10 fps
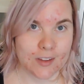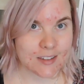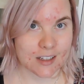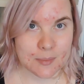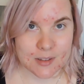
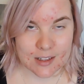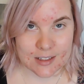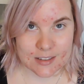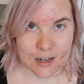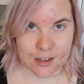these types of
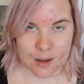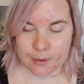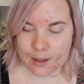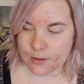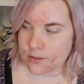things started
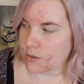coming out.